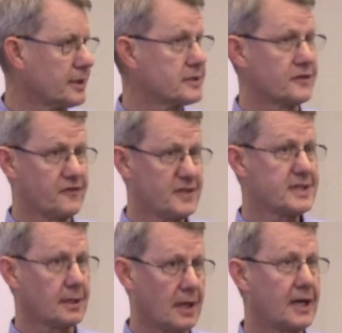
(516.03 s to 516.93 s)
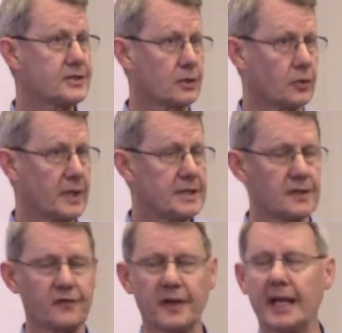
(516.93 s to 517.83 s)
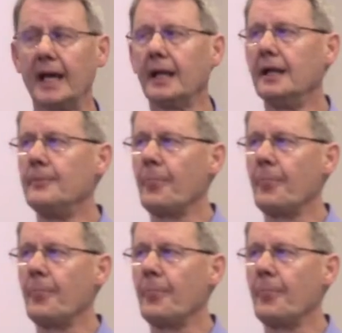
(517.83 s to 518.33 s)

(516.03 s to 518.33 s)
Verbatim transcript: And there's a physiological reason for that.